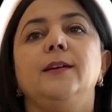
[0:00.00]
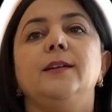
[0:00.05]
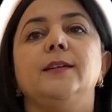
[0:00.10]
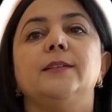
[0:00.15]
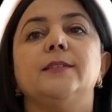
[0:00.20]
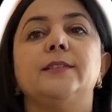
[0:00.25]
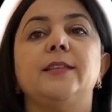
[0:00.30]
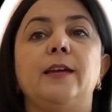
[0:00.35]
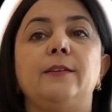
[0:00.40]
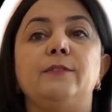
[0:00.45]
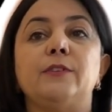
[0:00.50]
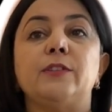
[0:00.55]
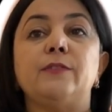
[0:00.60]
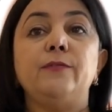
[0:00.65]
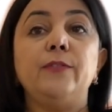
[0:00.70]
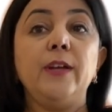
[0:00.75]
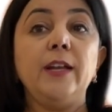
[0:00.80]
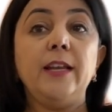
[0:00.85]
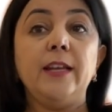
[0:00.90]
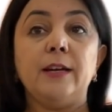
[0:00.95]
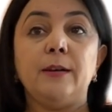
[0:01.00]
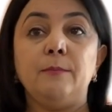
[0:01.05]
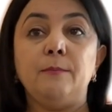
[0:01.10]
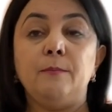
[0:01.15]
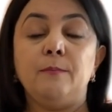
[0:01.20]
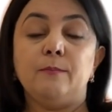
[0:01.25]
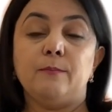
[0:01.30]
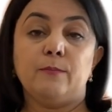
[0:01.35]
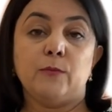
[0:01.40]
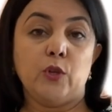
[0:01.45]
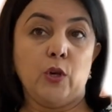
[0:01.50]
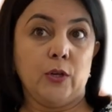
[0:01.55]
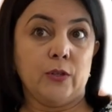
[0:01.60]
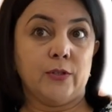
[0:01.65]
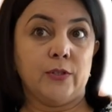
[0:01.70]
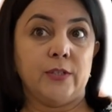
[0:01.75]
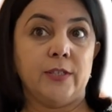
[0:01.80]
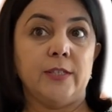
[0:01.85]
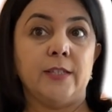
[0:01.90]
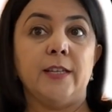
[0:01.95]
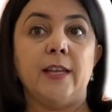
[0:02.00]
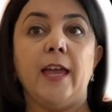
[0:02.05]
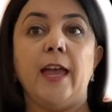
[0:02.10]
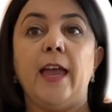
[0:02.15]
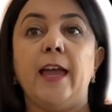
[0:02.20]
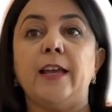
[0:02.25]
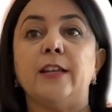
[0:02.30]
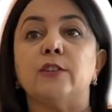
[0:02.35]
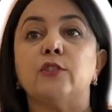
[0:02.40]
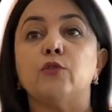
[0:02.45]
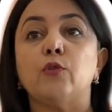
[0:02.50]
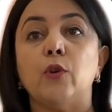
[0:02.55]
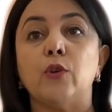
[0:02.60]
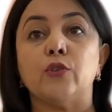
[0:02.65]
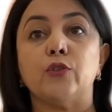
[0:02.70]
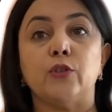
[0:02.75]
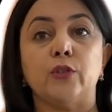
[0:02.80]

David William Johnson and Roger